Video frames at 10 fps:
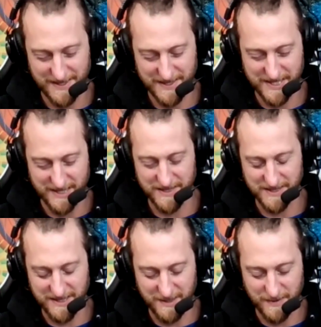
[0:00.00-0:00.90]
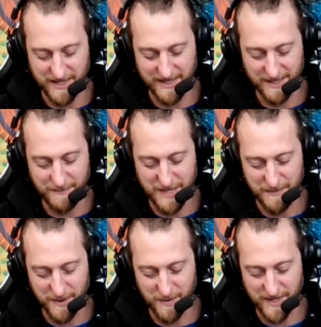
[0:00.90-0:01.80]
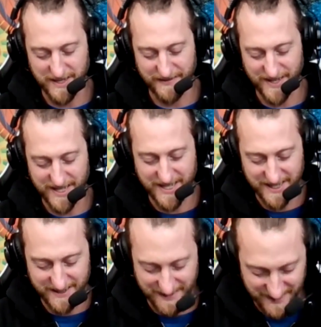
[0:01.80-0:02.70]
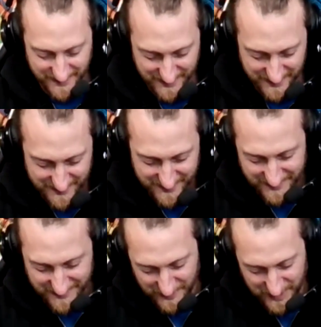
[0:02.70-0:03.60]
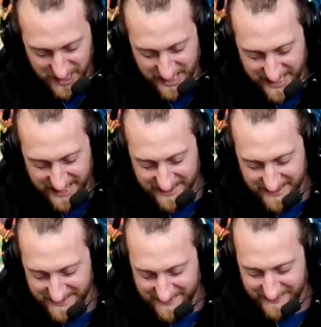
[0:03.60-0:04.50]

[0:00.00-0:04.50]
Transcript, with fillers: I mean, someone's gonna want to do. People want fucking shit.